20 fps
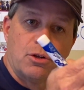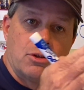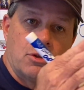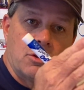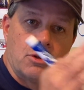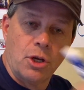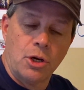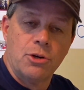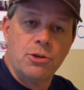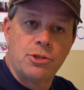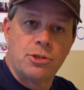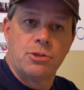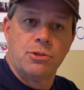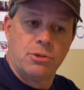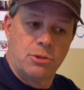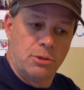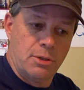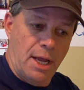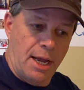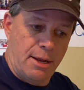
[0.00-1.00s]
those
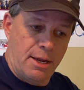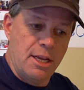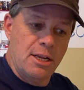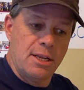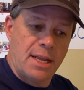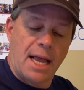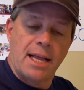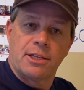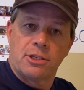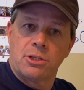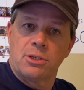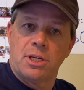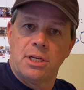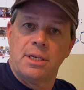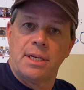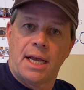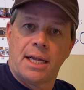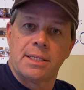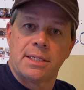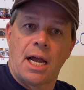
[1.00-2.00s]
that in that
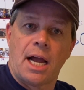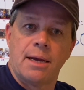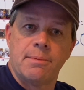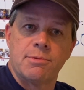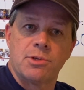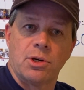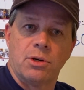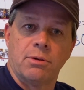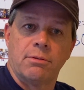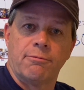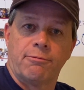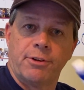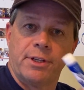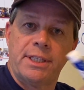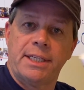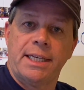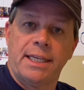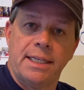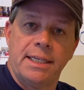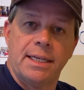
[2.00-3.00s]
in that time zone for
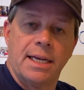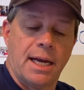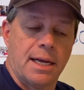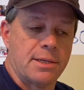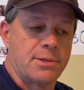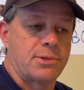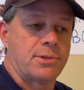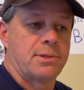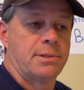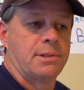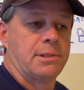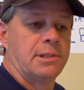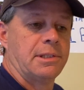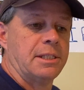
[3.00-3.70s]
the ES.